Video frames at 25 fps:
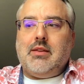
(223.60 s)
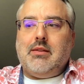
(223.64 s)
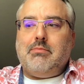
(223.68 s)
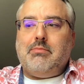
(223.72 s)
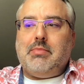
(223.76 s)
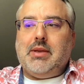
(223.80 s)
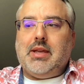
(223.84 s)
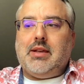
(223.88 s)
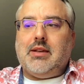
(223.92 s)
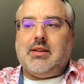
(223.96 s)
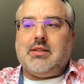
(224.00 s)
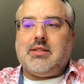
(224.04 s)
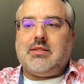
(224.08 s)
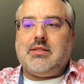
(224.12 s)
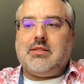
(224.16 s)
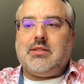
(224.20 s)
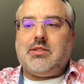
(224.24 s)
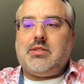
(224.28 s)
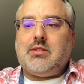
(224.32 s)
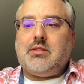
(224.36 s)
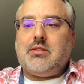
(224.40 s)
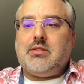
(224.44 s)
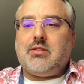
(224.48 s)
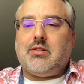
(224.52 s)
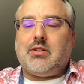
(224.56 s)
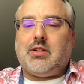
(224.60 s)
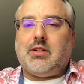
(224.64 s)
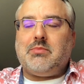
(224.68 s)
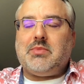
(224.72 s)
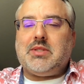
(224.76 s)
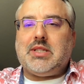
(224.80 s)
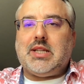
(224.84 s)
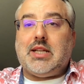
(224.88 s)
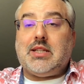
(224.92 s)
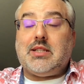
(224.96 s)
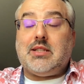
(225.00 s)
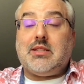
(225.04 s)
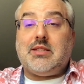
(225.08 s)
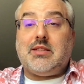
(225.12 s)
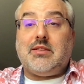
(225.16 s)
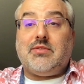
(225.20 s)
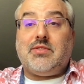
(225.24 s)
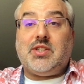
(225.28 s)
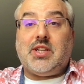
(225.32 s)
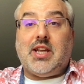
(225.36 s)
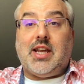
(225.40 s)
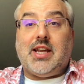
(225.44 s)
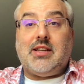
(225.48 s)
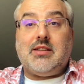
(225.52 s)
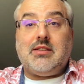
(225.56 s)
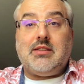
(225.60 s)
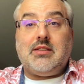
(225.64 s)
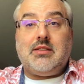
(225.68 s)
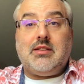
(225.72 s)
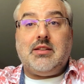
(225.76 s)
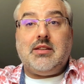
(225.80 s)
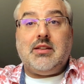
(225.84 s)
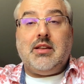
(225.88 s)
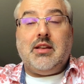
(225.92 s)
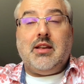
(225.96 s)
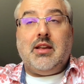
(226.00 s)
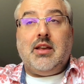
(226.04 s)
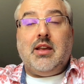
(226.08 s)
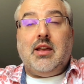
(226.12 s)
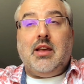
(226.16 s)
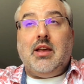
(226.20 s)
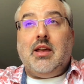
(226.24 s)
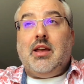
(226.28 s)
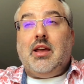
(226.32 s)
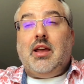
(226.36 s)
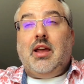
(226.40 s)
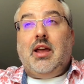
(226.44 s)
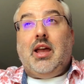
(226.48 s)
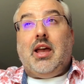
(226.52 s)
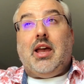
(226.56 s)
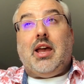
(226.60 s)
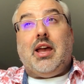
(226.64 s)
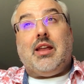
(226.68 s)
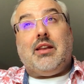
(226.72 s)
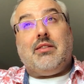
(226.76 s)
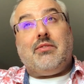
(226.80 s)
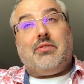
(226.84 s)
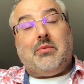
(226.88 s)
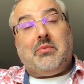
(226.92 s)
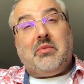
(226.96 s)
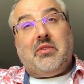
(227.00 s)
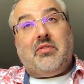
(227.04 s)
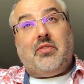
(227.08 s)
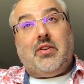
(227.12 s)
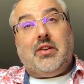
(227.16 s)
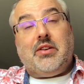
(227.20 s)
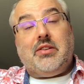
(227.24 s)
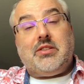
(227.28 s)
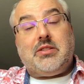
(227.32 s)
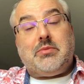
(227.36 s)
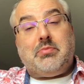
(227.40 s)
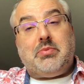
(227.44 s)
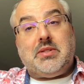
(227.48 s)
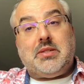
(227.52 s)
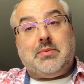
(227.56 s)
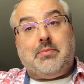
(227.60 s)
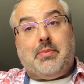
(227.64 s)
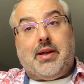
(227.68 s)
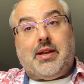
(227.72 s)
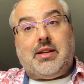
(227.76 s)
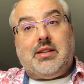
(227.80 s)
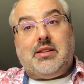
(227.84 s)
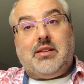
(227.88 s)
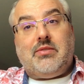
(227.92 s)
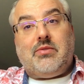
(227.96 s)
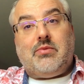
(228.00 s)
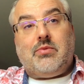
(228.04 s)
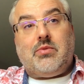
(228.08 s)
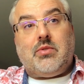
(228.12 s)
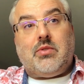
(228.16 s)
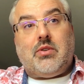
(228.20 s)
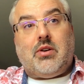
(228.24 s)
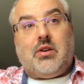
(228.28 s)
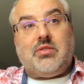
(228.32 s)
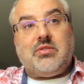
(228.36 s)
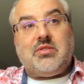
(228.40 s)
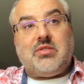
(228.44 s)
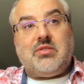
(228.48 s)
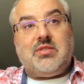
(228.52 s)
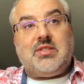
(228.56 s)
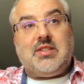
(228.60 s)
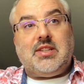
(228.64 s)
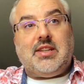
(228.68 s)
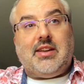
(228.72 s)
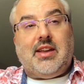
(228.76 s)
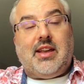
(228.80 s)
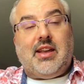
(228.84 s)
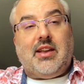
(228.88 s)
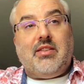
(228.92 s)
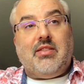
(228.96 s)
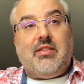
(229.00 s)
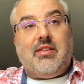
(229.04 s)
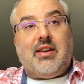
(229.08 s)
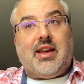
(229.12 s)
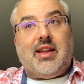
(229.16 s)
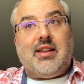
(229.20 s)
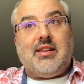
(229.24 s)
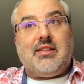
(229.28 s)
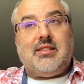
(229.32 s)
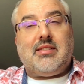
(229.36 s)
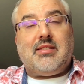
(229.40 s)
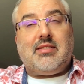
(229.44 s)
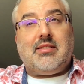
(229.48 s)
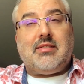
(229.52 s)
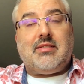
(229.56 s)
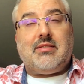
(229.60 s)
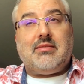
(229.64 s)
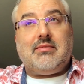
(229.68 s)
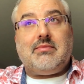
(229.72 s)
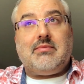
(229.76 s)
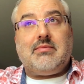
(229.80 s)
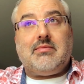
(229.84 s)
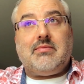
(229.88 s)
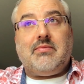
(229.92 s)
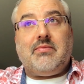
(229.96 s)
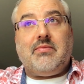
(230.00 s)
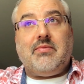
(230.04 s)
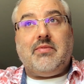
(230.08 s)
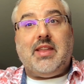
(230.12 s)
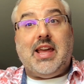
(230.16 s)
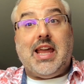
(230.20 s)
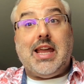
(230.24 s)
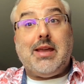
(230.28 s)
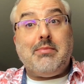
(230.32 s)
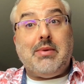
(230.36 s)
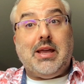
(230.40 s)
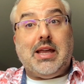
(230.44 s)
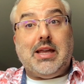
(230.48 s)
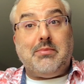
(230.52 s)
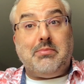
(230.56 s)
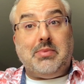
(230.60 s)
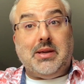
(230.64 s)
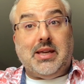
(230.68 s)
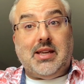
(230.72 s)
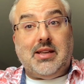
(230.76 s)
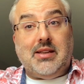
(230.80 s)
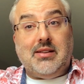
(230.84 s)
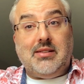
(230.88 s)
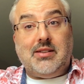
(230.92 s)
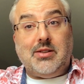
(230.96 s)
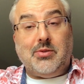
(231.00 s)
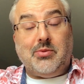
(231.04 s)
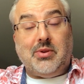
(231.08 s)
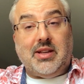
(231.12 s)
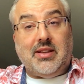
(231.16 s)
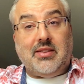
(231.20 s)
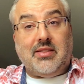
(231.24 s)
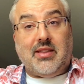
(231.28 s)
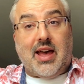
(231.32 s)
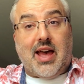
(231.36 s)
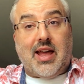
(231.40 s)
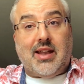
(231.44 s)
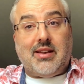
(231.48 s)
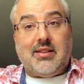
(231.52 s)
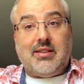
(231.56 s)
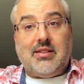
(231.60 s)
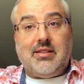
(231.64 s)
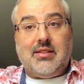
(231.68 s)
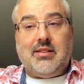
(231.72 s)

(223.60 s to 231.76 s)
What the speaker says: because the circumstances have changed? And from the funder's perspective, we're also seeing that they may be doing that